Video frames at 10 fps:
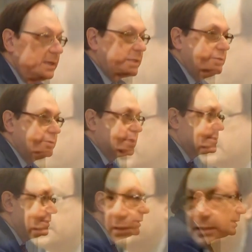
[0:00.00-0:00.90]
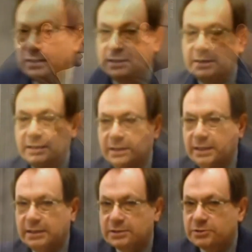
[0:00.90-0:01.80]
accuracy
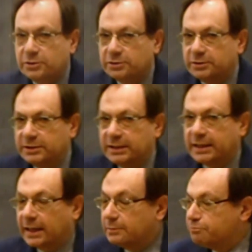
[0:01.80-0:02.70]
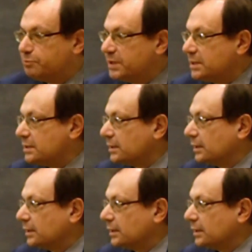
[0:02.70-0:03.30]
and uncertainty can be